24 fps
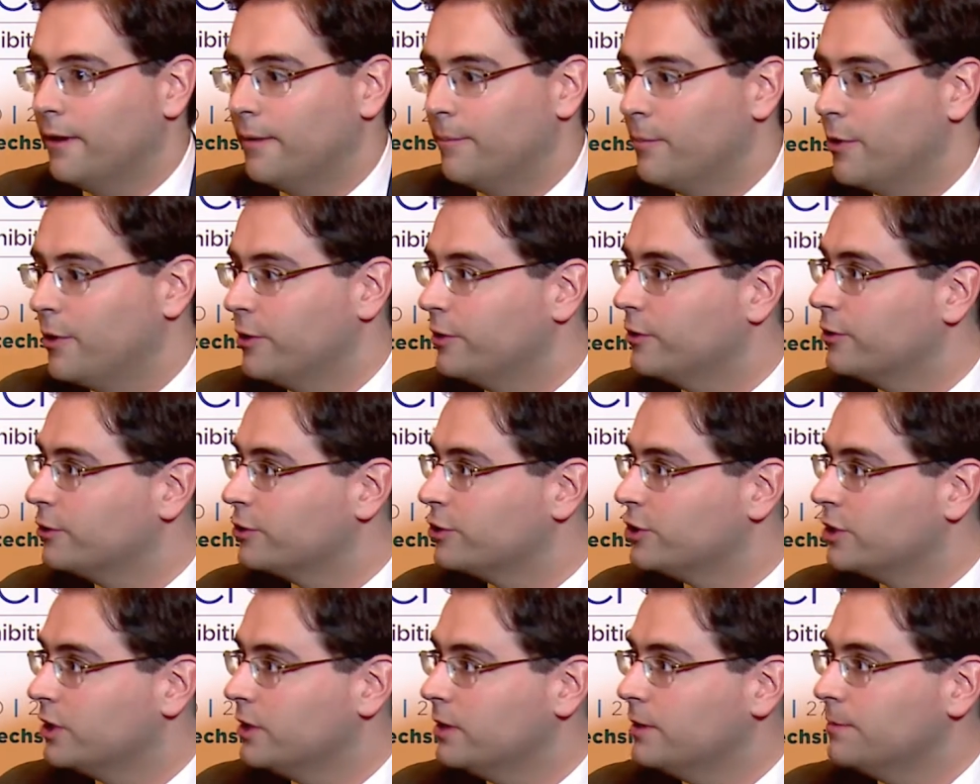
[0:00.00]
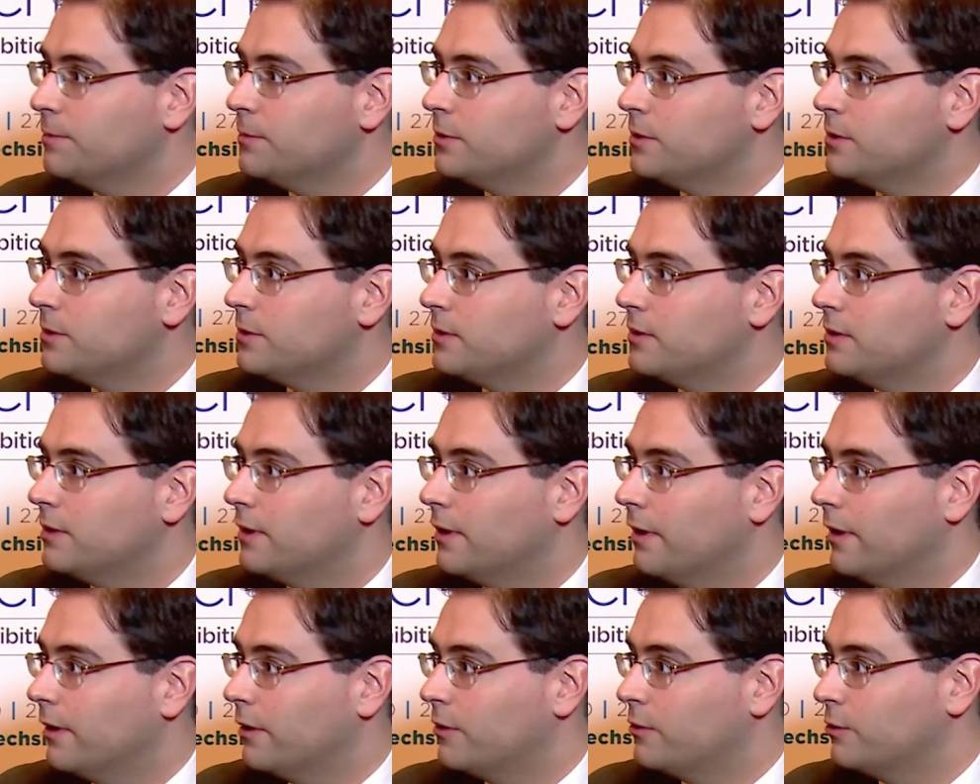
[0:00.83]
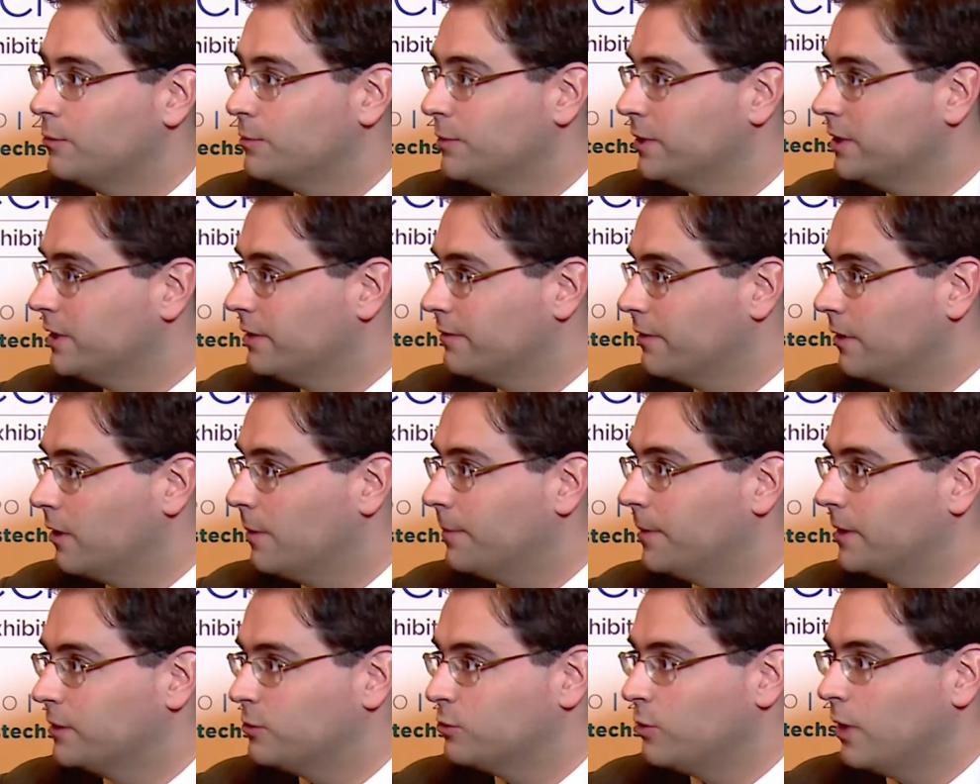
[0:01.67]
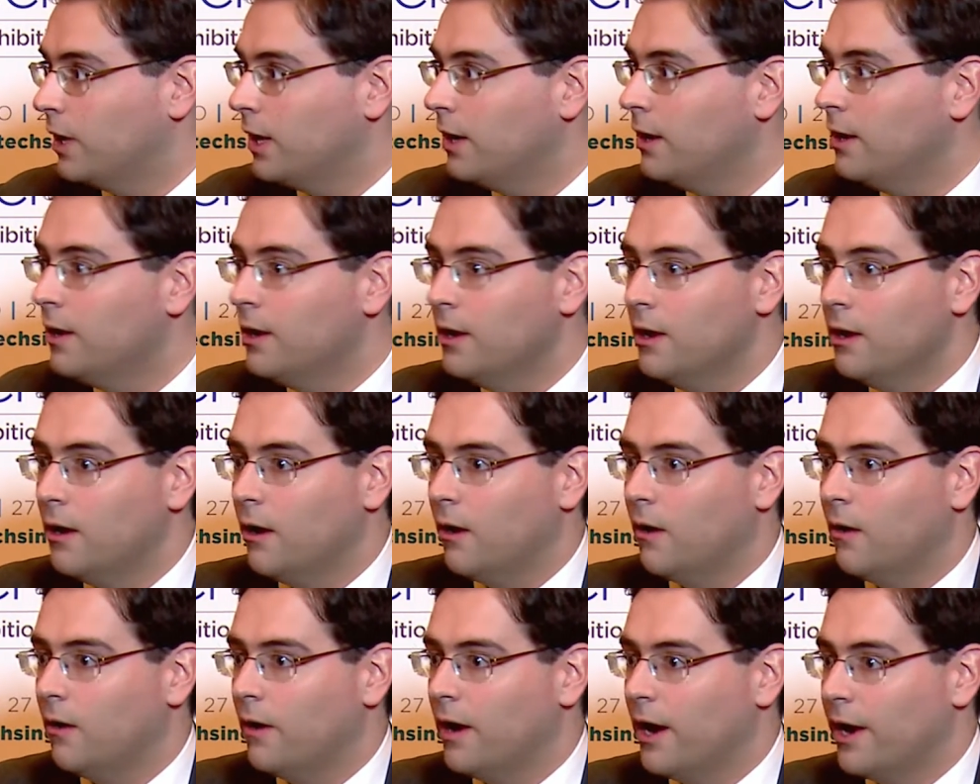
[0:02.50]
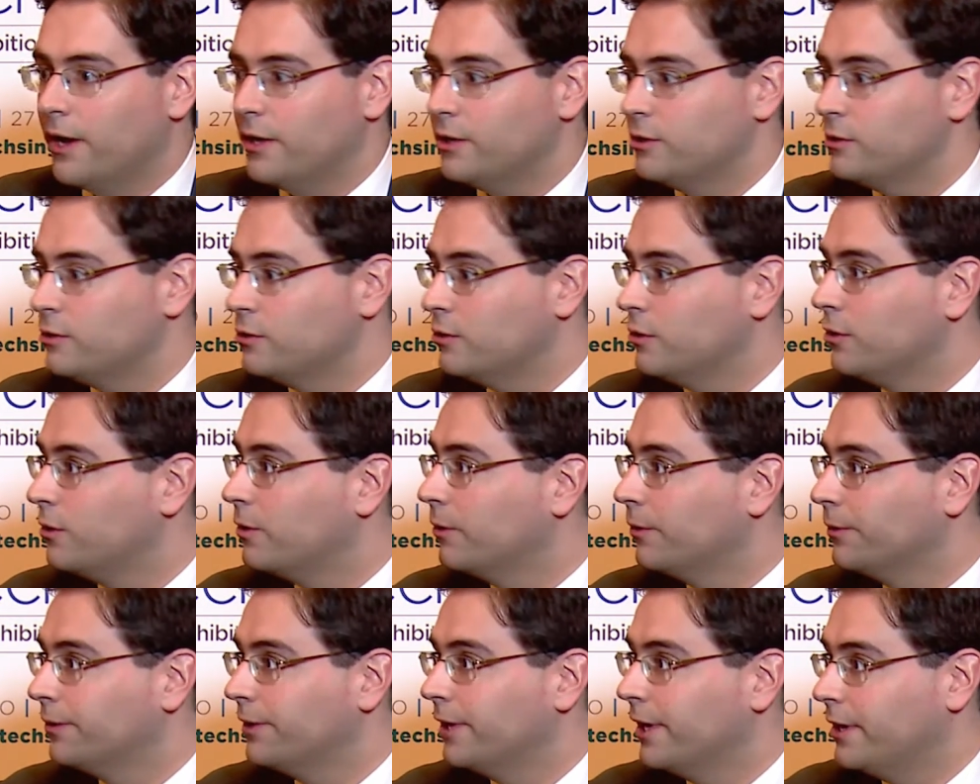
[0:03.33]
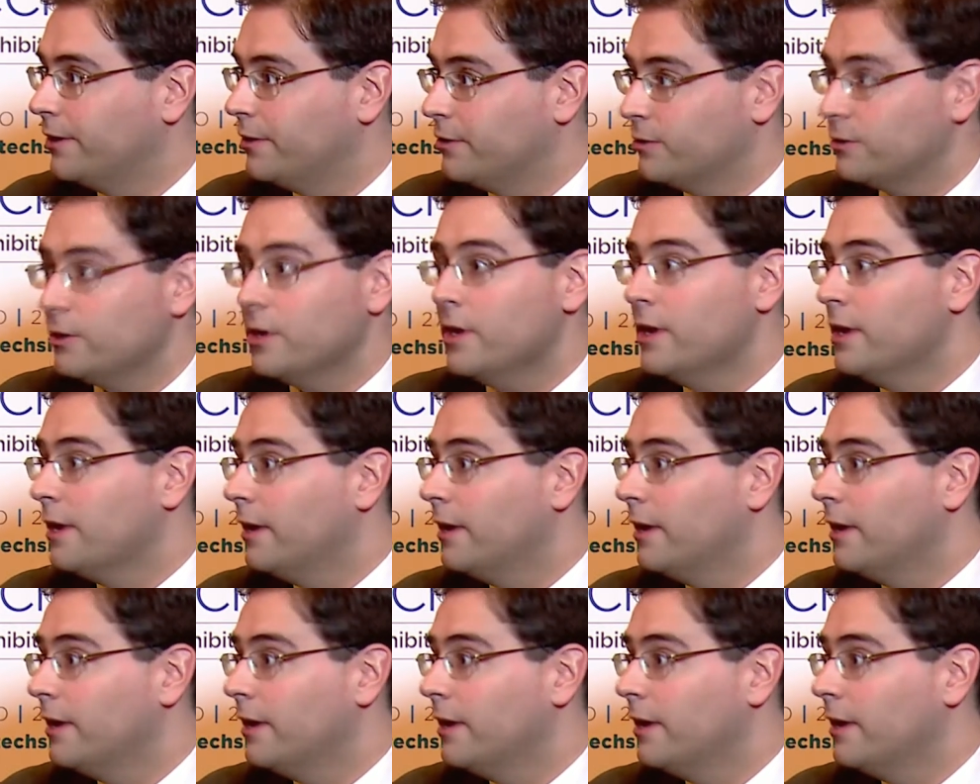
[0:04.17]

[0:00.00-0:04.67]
Bunker ships could be developed as well, or ISO containers.